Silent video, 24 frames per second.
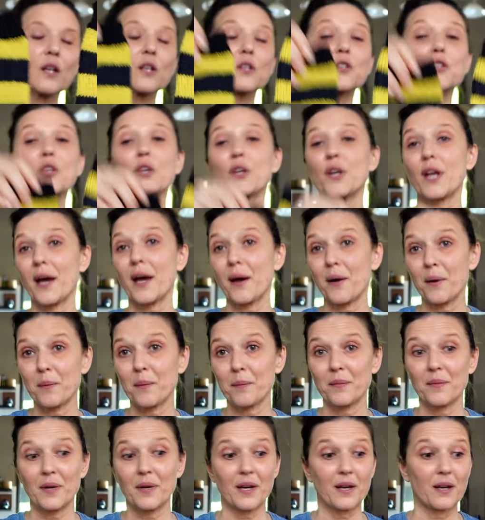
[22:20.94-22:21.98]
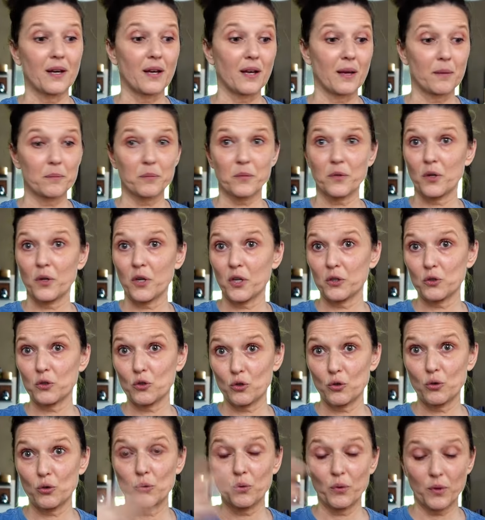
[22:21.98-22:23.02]
So now I'm going
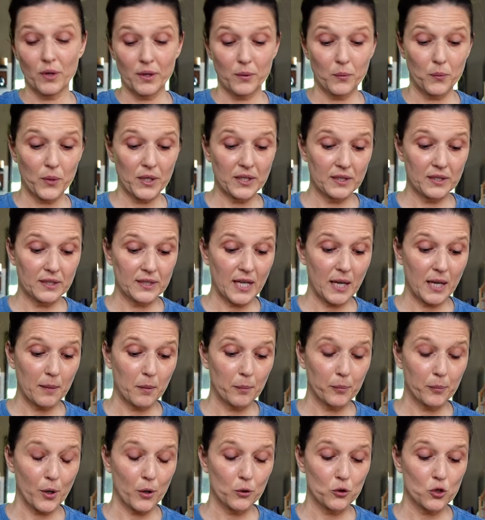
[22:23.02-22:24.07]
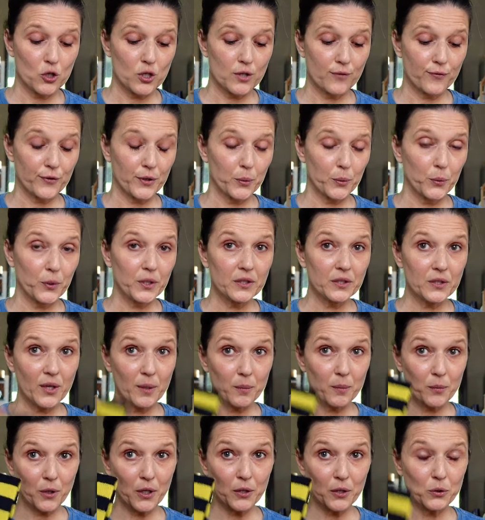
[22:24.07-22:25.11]
to, when the time approaches for the winter,
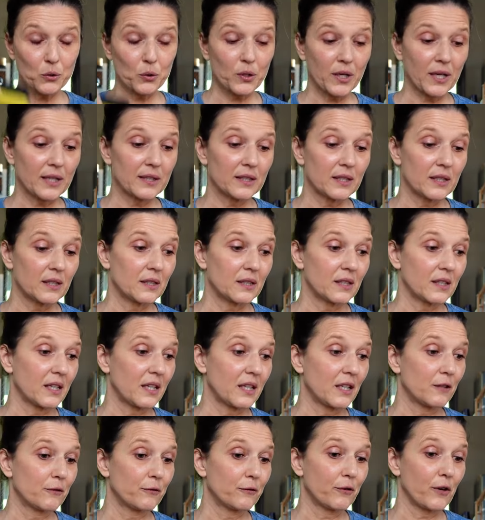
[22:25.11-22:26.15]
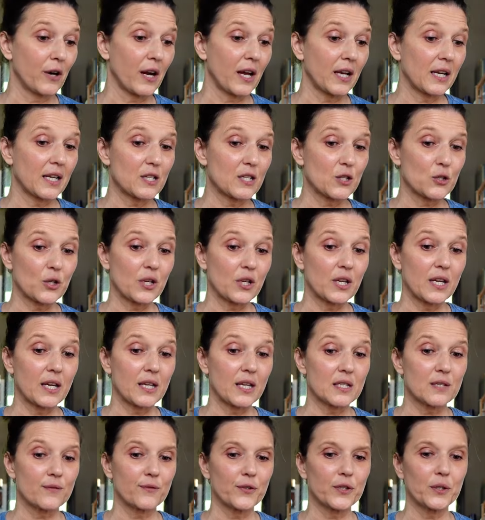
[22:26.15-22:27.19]
I'm going to cut in the heel for Alex so he
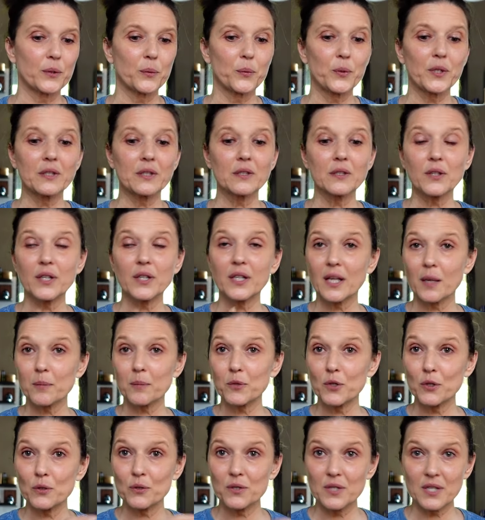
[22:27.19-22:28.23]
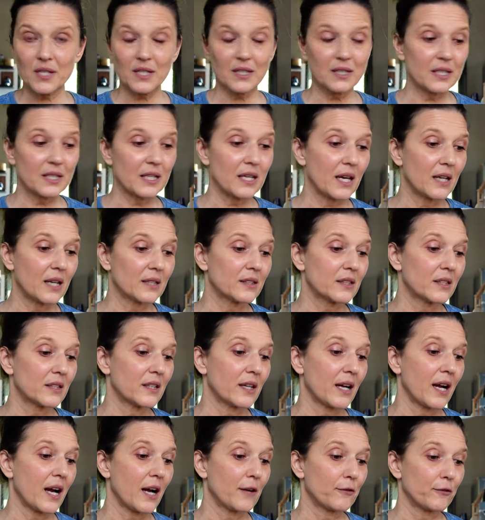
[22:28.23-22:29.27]
has for the winter, and I'm using the
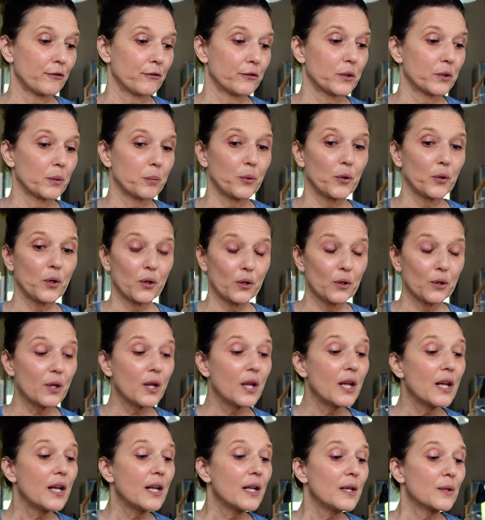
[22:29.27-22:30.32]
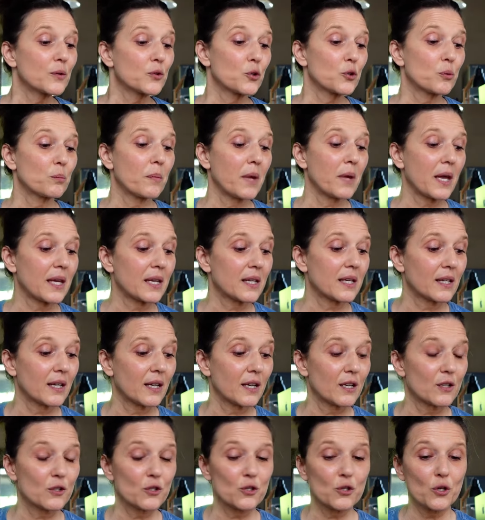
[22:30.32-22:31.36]
other half of the ball to make
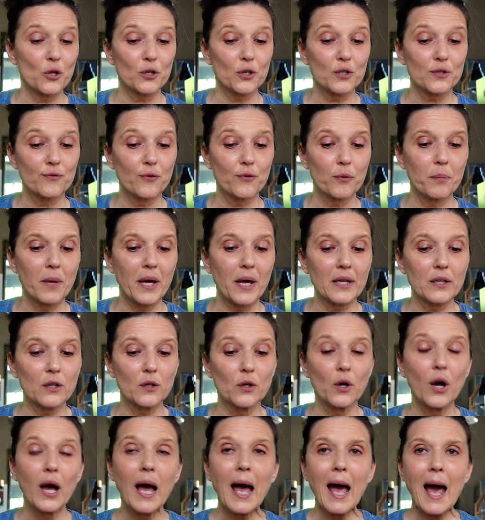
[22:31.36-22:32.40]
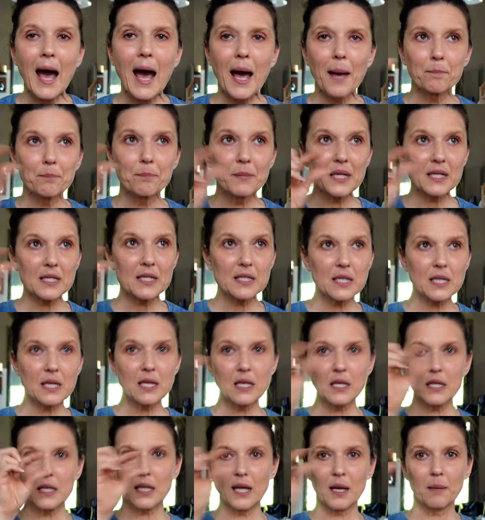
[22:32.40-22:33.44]
socks for Mario. I'm
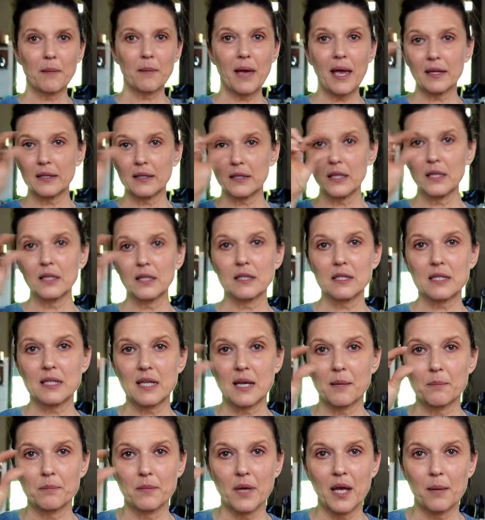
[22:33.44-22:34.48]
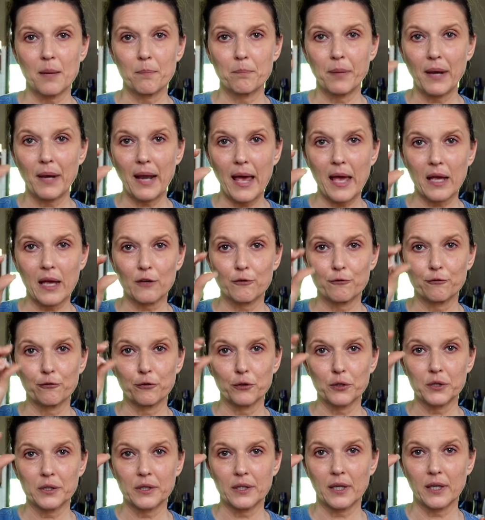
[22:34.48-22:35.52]
adding some black
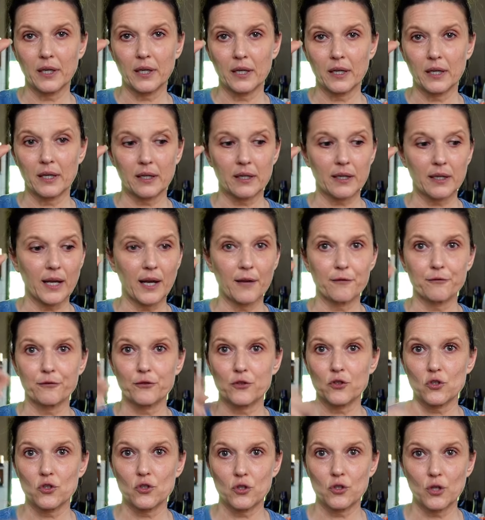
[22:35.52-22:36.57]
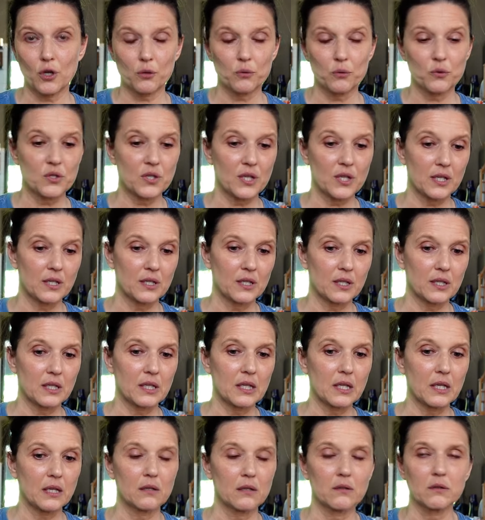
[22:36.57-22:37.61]
for the cuffs, toes and
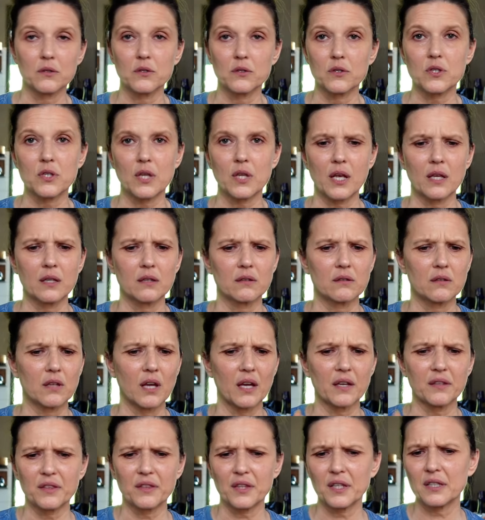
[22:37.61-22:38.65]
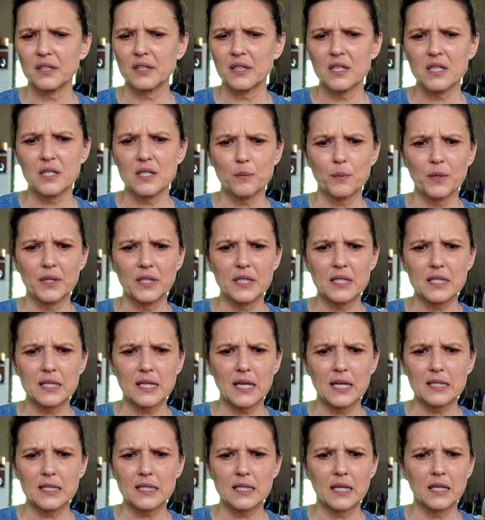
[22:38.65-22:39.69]
heels, and I think this one is
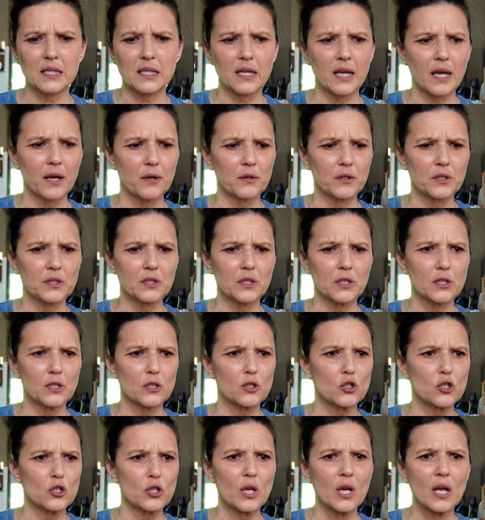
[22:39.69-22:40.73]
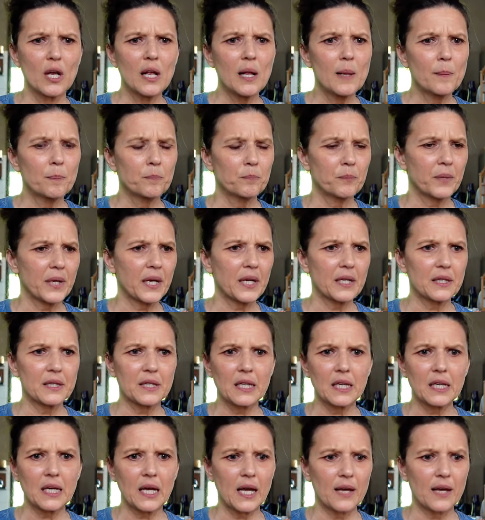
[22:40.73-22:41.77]
Cascade Heritage, but I
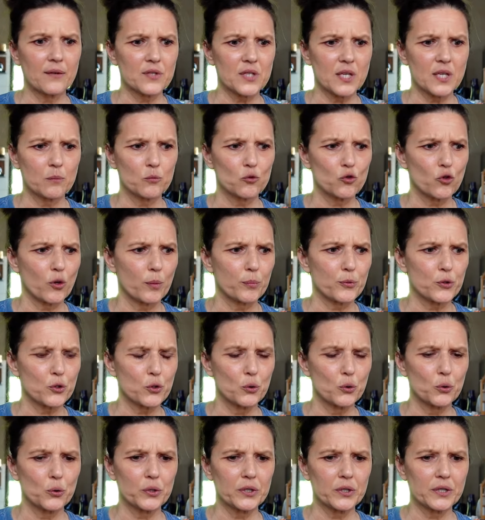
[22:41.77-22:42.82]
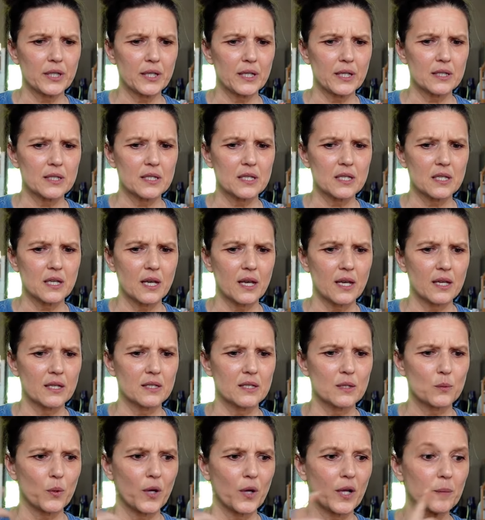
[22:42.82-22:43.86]
think I have some drops Nord as
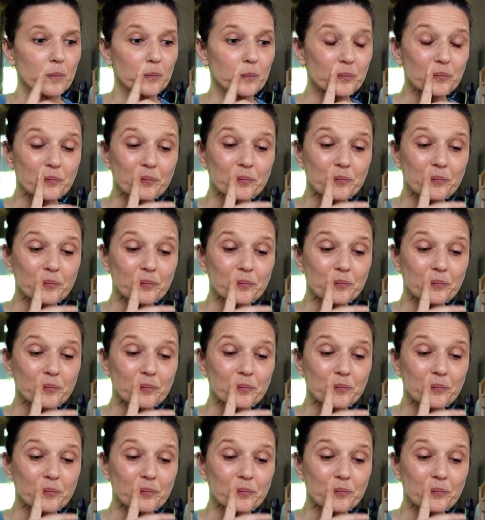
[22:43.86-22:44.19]
well.